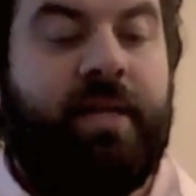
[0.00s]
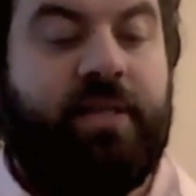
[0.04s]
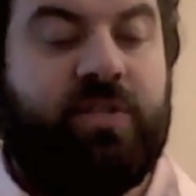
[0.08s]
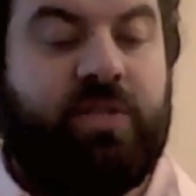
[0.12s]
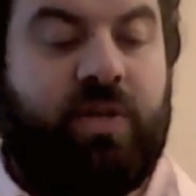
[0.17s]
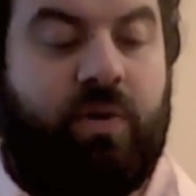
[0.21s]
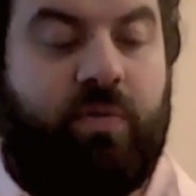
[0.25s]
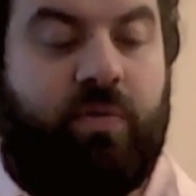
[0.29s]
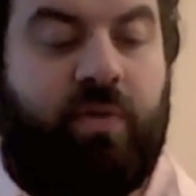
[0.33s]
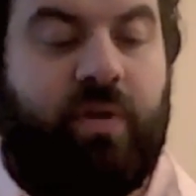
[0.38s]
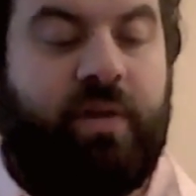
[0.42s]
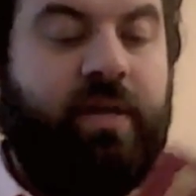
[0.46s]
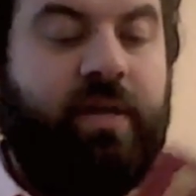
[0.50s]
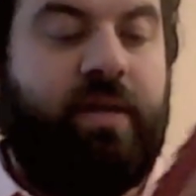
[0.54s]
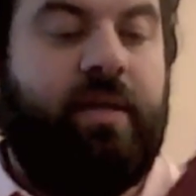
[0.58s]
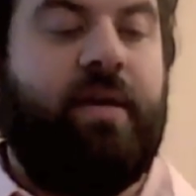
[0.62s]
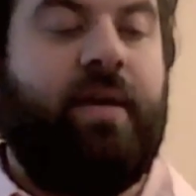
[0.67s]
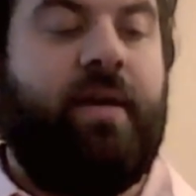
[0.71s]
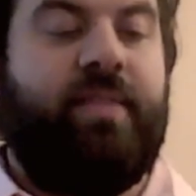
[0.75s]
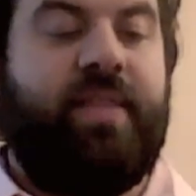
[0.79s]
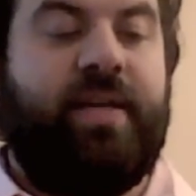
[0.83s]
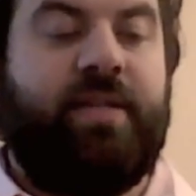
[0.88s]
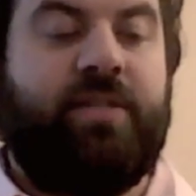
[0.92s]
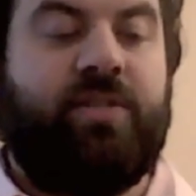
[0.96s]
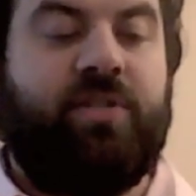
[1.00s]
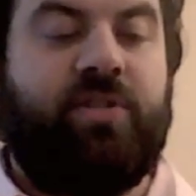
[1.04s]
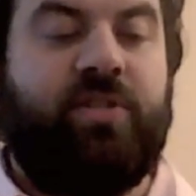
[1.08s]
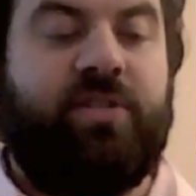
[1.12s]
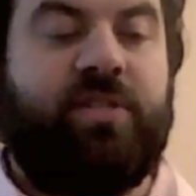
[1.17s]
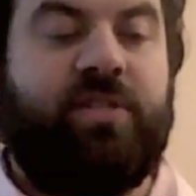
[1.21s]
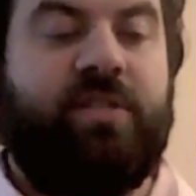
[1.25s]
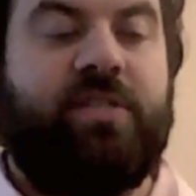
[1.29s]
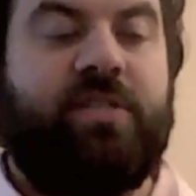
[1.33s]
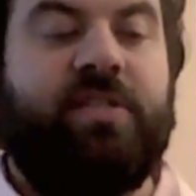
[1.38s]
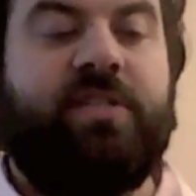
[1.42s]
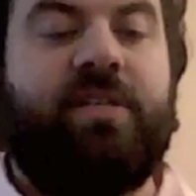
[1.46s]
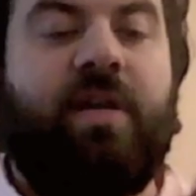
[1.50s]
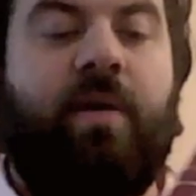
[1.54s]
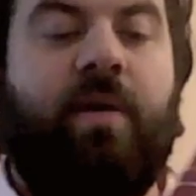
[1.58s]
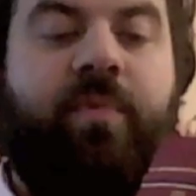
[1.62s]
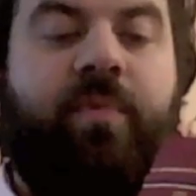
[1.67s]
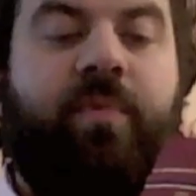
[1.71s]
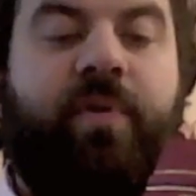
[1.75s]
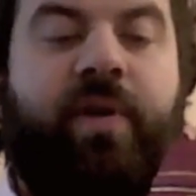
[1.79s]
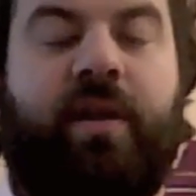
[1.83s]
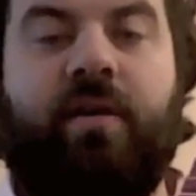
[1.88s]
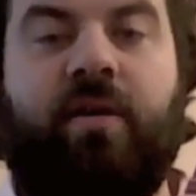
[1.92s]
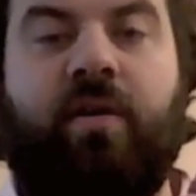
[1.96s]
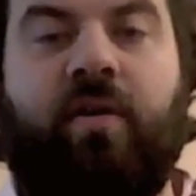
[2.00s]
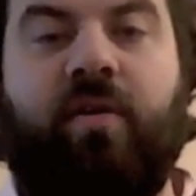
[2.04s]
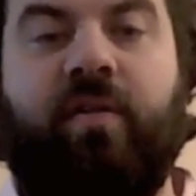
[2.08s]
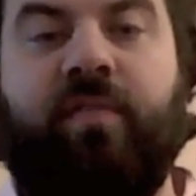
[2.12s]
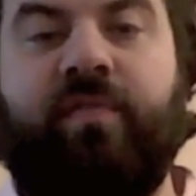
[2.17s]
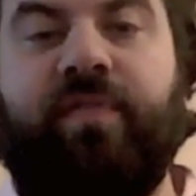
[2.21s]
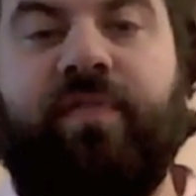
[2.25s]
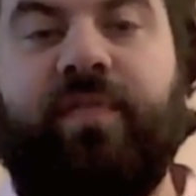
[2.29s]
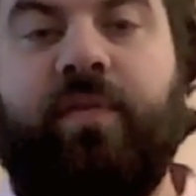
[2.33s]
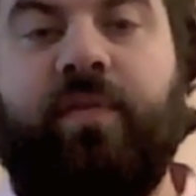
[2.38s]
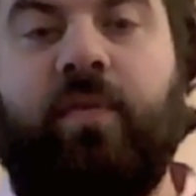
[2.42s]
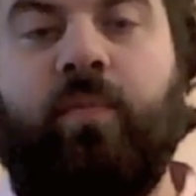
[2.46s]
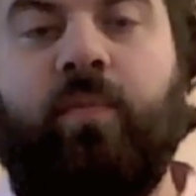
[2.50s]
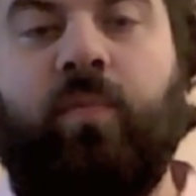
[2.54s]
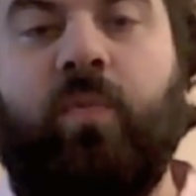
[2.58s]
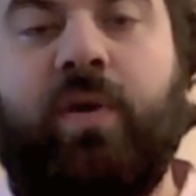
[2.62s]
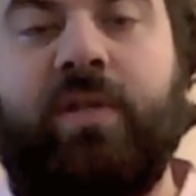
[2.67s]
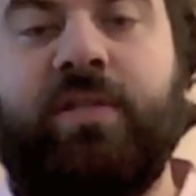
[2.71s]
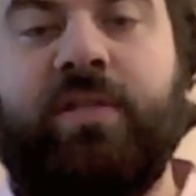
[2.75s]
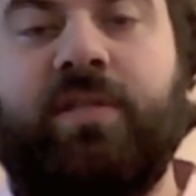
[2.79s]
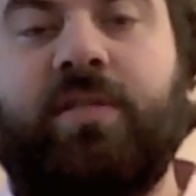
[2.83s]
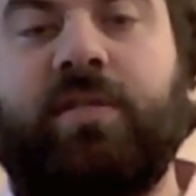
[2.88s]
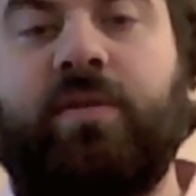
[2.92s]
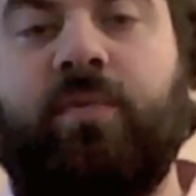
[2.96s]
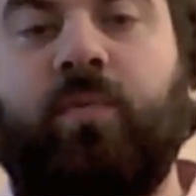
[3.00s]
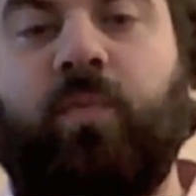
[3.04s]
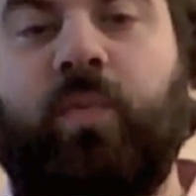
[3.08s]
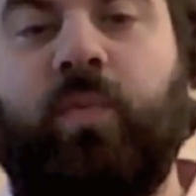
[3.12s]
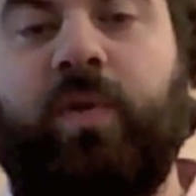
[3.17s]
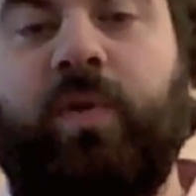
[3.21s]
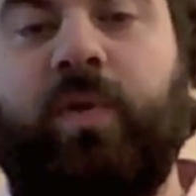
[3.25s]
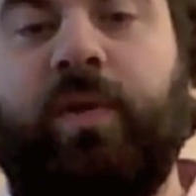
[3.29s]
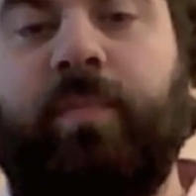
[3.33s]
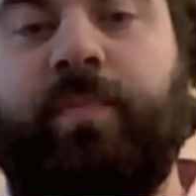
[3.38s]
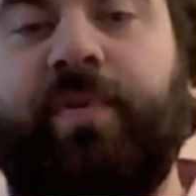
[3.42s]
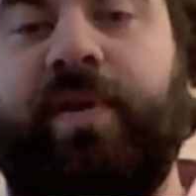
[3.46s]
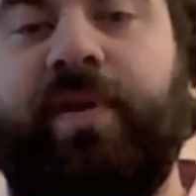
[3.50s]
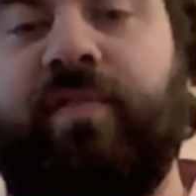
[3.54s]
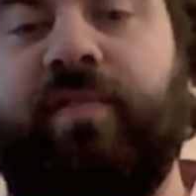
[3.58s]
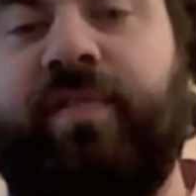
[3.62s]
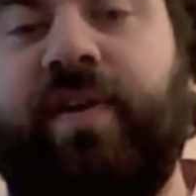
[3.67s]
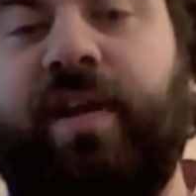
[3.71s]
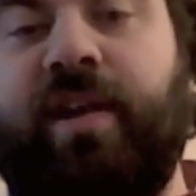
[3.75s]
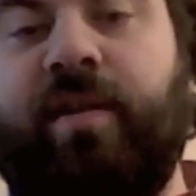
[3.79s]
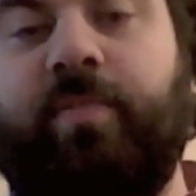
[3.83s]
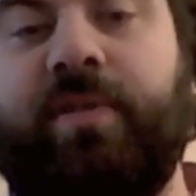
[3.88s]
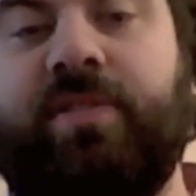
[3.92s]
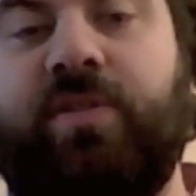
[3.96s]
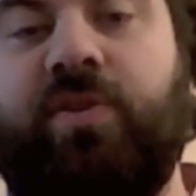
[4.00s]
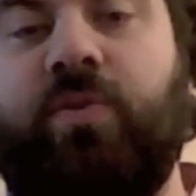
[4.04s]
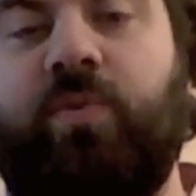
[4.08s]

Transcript: So that's just a summary of what will be available to